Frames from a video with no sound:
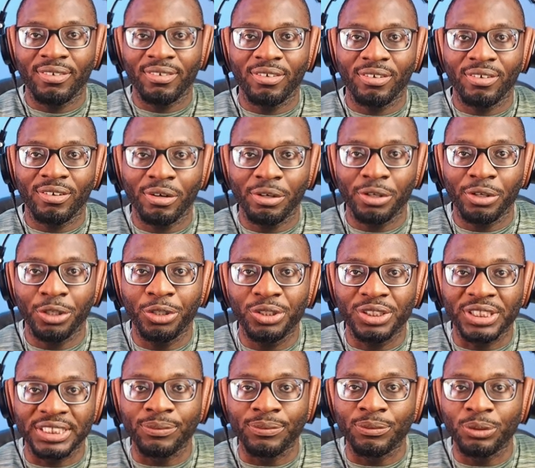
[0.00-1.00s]
all your
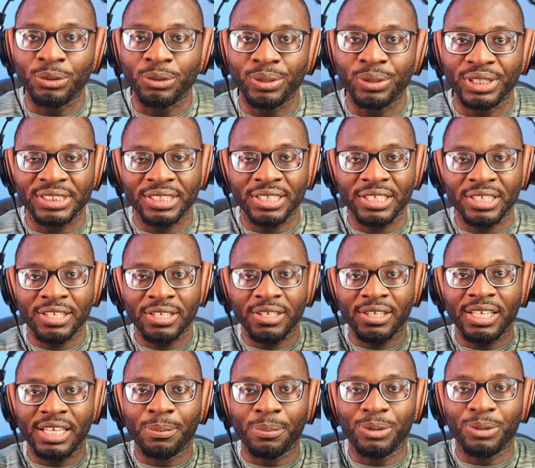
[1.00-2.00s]
users have to do is
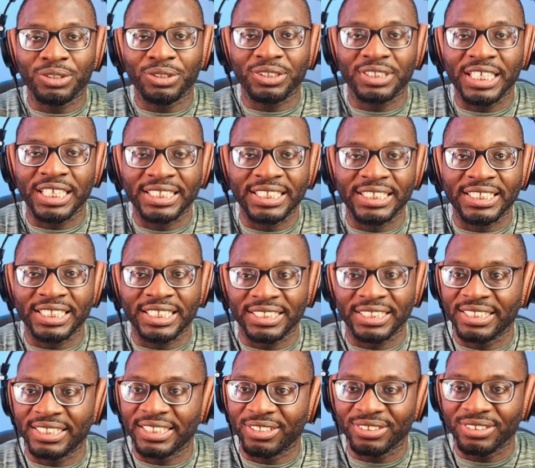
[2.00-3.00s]
impute their data.
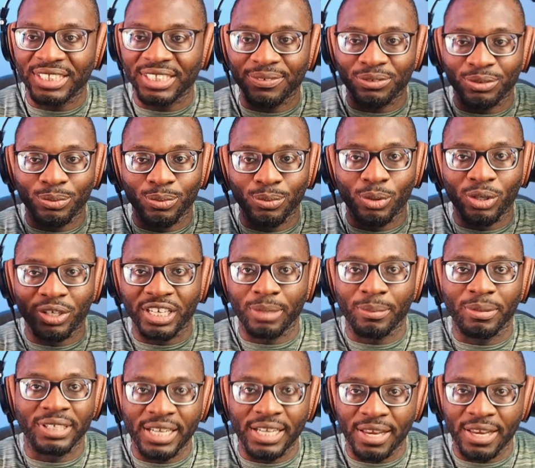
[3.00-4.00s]
They don't have to worry about
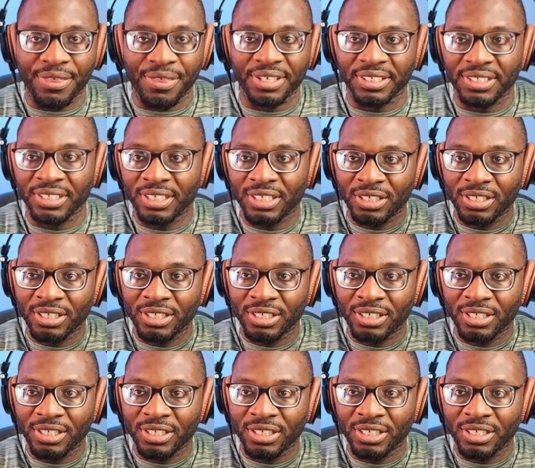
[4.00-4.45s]
anything.